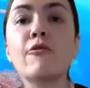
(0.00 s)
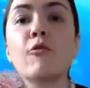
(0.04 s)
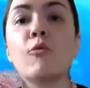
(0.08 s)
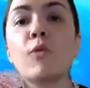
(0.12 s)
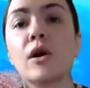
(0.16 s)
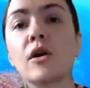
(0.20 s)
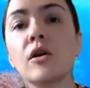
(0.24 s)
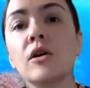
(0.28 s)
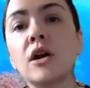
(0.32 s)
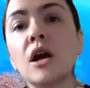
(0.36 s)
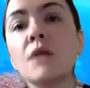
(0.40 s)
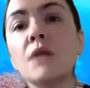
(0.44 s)

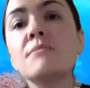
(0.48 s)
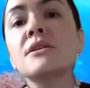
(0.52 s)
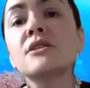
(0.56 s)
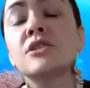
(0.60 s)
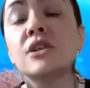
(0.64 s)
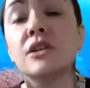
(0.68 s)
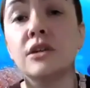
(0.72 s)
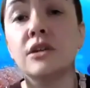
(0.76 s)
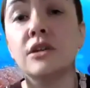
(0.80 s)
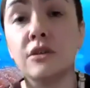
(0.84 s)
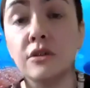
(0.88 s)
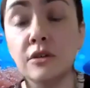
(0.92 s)
We're coming
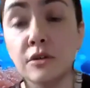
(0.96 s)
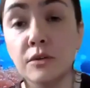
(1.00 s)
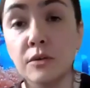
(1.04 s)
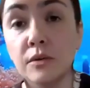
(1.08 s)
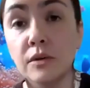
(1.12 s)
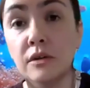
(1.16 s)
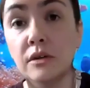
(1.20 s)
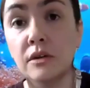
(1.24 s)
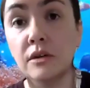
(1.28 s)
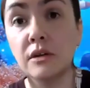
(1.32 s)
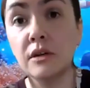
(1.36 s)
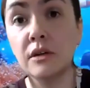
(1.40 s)
to you
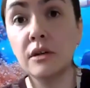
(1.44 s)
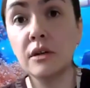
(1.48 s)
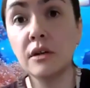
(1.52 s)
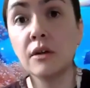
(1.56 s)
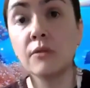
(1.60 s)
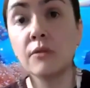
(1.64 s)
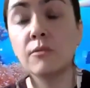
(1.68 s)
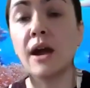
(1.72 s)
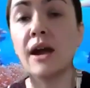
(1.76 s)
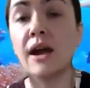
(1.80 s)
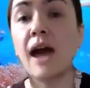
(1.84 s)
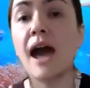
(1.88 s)

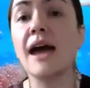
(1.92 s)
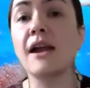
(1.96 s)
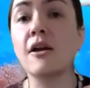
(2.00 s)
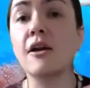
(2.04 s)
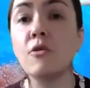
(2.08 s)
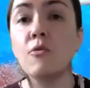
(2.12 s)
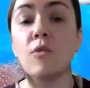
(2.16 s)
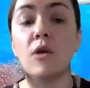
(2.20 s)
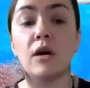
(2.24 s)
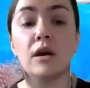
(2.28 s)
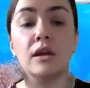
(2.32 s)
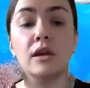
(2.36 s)
right i
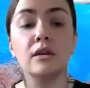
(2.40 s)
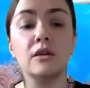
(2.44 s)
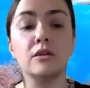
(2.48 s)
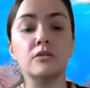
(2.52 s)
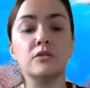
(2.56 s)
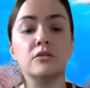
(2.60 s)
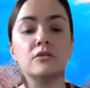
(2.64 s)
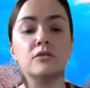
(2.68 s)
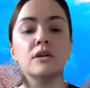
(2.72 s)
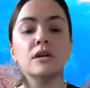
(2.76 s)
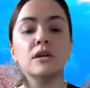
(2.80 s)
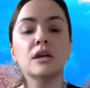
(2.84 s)
don't want
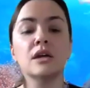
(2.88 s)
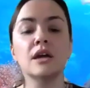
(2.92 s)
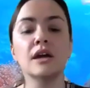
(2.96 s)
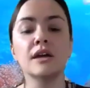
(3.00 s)
you